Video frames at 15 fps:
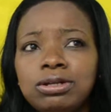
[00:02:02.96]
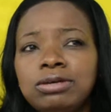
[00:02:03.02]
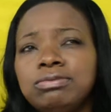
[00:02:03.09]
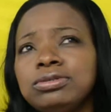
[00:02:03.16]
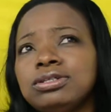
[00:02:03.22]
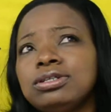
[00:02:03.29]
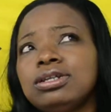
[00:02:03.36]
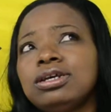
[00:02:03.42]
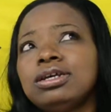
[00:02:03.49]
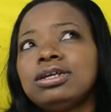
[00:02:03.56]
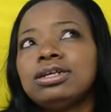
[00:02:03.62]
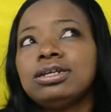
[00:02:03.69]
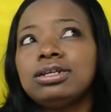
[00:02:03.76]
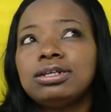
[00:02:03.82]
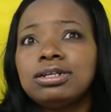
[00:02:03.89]
I was
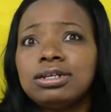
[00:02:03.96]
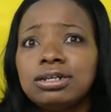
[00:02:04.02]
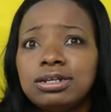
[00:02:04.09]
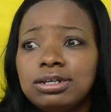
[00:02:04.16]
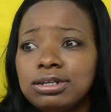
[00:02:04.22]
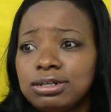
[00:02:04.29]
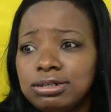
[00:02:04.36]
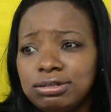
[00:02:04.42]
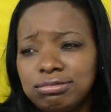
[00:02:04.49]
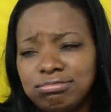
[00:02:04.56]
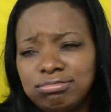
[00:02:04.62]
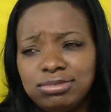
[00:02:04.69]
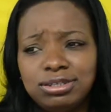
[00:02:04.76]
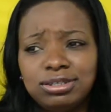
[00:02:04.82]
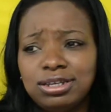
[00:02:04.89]
like,
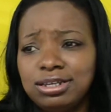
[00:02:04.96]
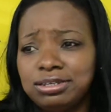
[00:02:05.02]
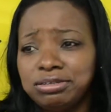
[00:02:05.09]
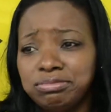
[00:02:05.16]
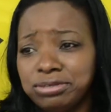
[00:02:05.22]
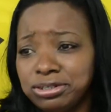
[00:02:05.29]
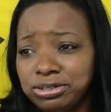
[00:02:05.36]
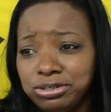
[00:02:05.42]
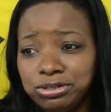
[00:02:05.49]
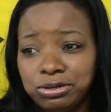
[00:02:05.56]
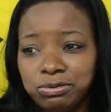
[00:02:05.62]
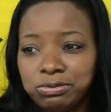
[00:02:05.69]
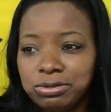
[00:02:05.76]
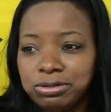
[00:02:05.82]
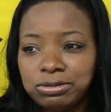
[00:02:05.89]
this has to be a
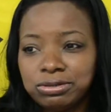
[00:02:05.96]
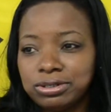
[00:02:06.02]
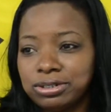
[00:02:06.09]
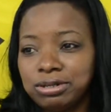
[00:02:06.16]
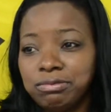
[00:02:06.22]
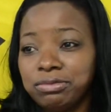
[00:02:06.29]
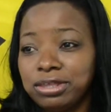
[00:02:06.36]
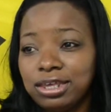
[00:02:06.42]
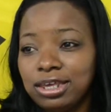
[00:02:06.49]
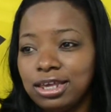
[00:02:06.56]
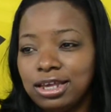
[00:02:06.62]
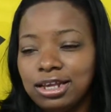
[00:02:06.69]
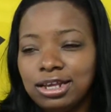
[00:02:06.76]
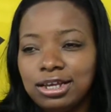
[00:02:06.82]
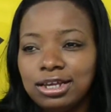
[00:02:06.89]
joke or
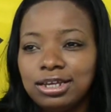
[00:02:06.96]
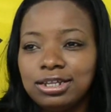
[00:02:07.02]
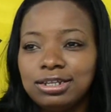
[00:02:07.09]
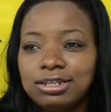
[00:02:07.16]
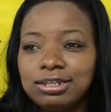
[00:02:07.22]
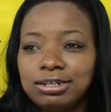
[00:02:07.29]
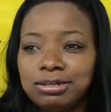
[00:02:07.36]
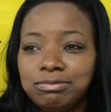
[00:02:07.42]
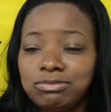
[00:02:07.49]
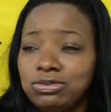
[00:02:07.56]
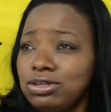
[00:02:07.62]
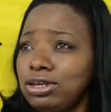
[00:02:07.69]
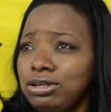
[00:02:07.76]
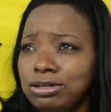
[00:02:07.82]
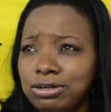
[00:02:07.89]
something. And I
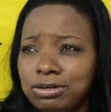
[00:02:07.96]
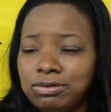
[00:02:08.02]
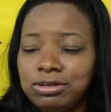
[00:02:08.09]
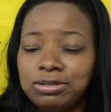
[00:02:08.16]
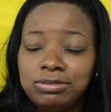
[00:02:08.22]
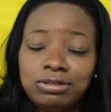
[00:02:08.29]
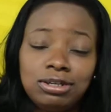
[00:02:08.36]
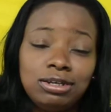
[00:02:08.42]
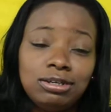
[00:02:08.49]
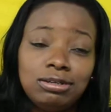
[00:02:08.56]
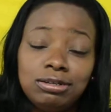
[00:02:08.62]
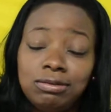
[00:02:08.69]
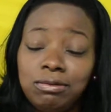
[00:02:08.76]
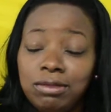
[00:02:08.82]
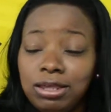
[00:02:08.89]
was like, no. I was like,
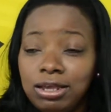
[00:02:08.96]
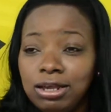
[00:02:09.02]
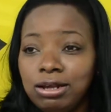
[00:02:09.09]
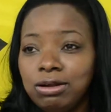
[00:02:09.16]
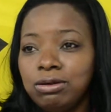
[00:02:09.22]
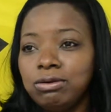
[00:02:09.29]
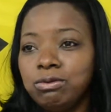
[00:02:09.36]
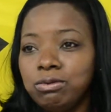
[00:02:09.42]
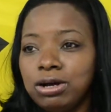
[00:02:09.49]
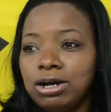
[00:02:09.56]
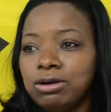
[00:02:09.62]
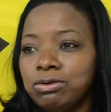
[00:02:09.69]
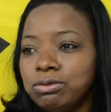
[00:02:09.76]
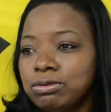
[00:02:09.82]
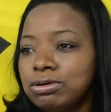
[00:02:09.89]

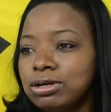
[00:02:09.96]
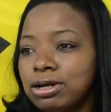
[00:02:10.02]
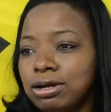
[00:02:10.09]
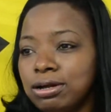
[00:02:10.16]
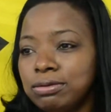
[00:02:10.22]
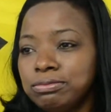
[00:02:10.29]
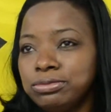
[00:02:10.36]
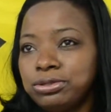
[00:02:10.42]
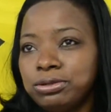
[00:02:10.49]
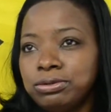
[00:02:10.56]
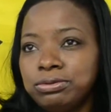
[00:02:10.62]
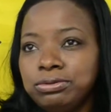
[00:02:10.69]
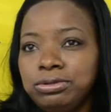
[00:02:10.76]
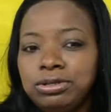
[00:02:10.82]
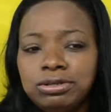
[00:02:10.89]
wow.
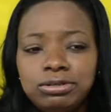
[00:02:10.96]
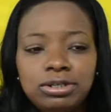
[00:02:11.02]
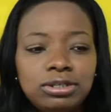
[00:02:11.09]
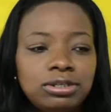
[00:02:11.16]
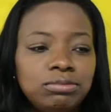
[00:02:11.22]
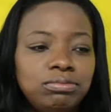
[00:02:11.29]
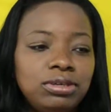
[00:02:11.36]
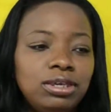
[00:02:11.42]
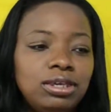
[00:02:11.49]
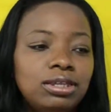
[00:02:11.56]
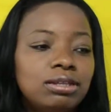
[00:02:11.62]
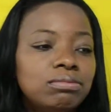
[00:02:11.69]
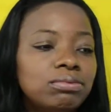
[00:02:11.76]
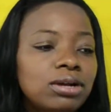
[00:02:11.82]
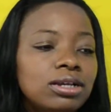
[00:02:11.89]
So, just to be
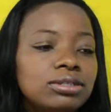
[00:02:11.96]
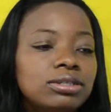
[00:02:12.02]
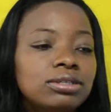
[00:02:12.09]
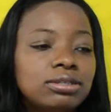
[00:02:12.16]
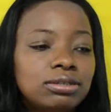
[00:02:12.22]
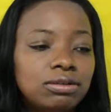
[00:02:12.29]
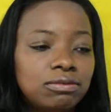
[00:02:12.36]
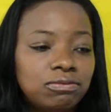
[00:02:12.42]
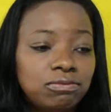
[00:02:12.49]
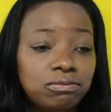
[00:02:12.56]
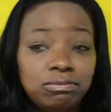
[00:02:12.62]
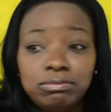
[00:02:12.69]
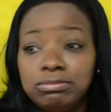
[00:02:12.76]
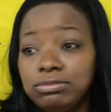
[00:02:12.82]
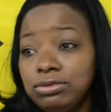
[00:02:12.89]
in the presence of,
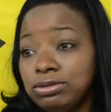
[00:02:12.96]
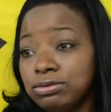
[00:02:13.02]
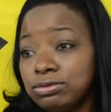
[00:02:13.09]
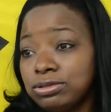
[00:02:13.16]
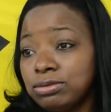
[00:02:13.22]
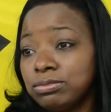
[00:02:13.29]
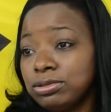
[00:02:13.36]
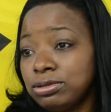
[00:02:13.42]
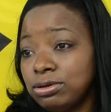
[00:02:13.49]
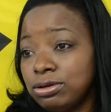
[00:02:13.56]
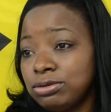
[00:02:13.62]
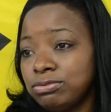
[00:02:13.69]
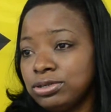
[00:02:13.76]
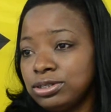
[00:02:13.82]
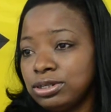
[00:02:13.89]
some of the
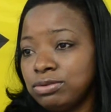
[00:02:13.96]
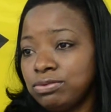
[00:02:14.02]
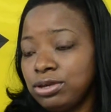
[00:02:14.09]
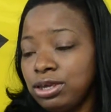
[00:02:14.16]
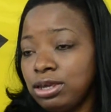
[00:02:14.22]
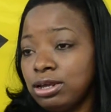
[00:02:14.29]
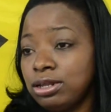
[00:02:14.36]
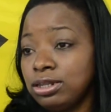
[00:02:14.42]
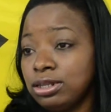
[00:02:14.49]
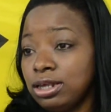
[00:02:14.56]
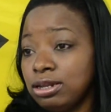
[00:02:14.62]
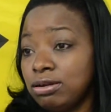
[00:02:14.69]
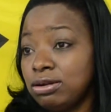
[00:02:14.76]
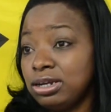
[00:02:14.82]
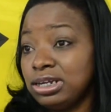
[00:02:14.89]
honorees that were here and
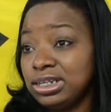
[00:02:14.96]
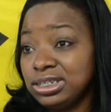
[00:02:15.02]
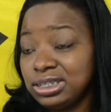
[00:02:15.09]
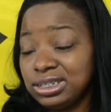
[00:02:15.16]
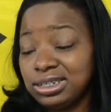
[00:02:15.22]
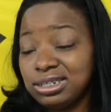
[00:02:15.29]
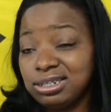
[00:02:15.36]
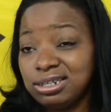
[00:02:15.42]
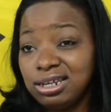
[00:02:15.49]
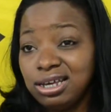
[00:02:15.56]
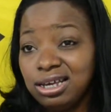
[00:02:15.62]
that are listed.